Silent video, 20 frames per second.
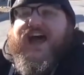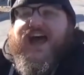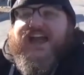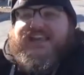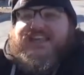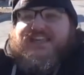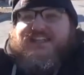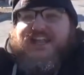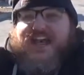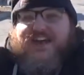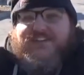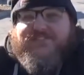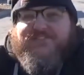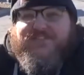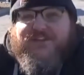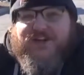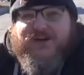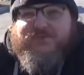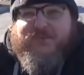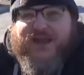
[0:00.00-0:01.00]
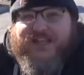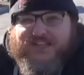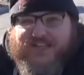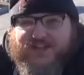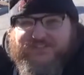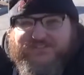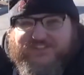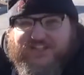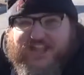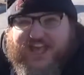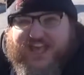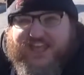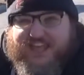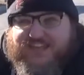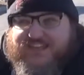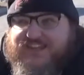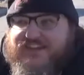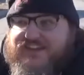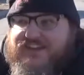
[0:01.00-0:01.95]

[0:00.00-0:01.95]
I cannot feel my left leg.